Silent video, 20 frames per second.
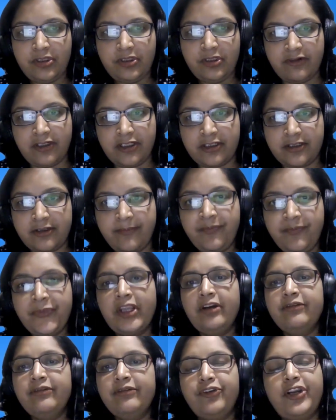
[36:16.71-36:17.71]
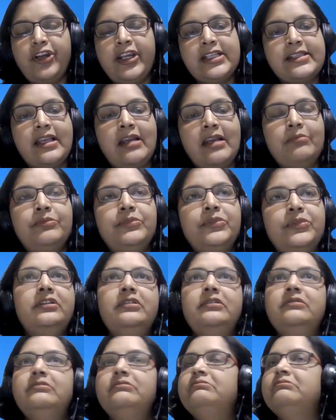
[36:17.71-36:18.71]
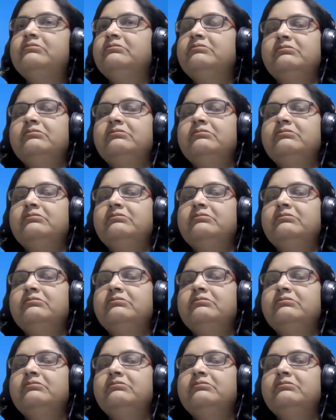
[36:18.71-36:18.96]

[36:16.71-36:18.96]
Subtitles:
the work. For example,